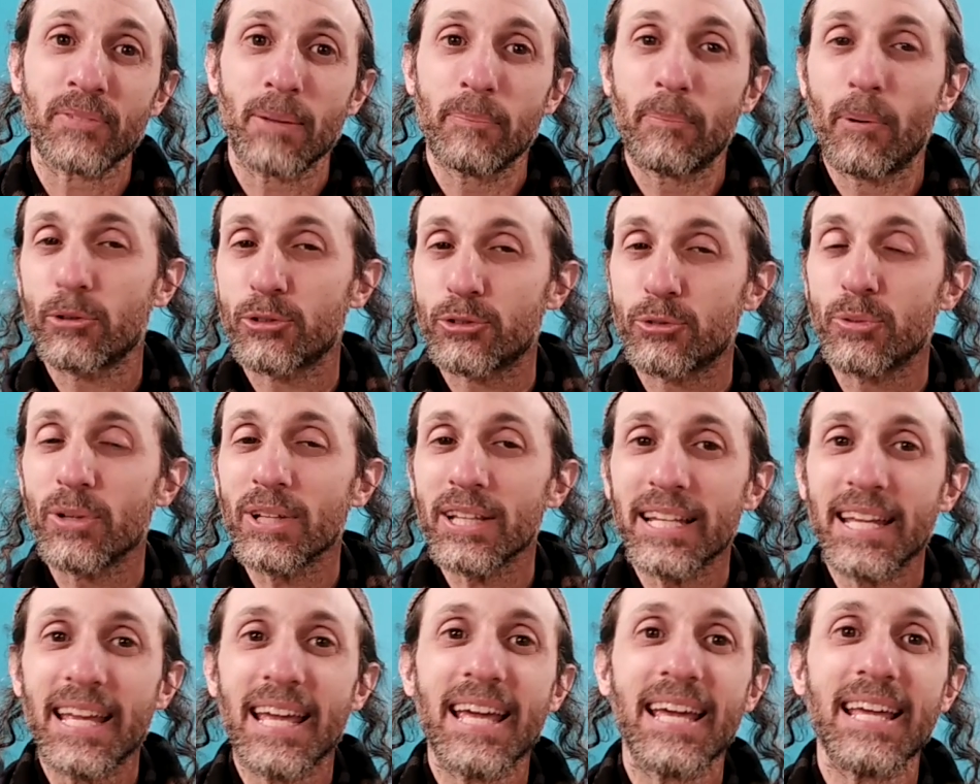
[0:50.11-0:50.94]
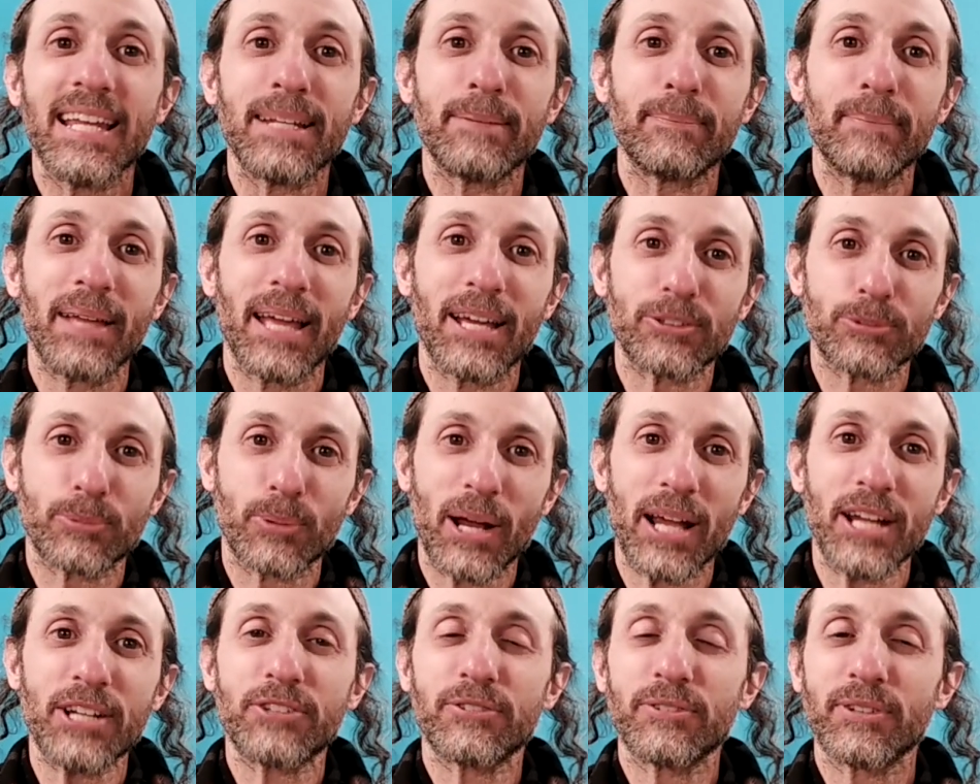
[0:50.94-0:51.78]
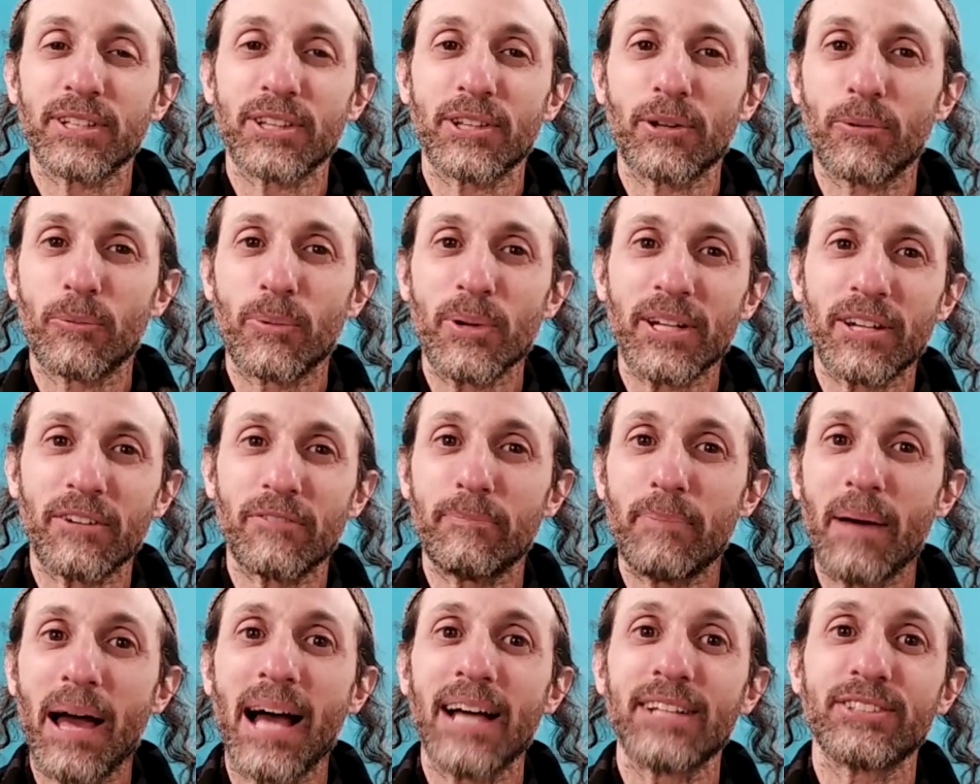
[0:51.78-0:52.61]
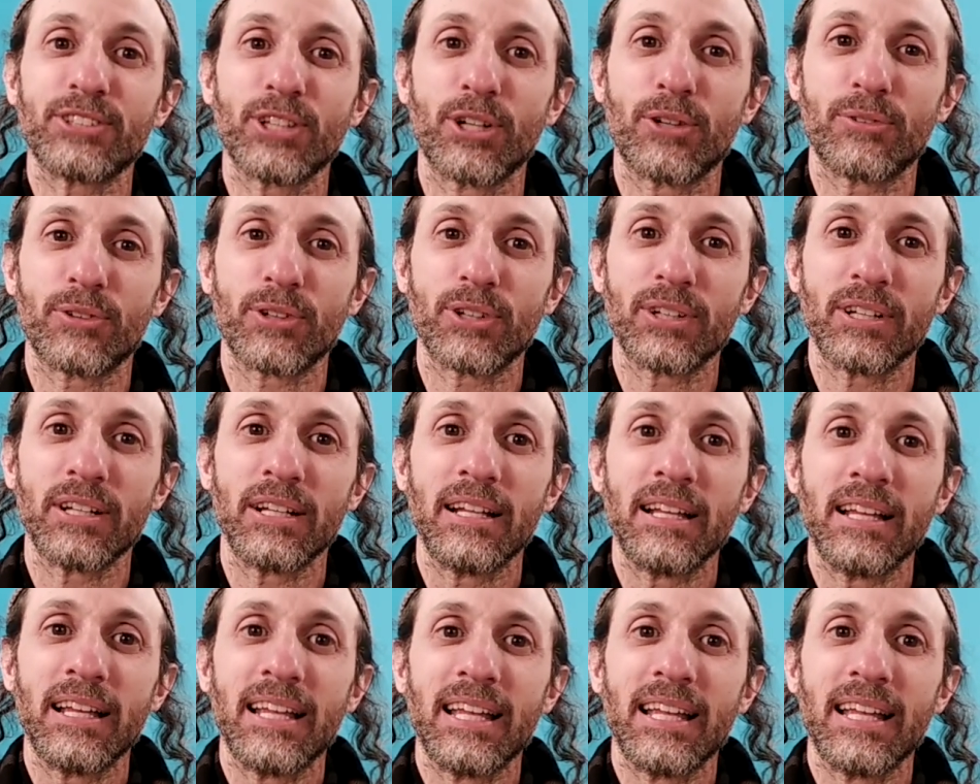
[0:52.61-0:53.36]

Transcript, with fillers: But what's really hitting me as we're entering the week of Passover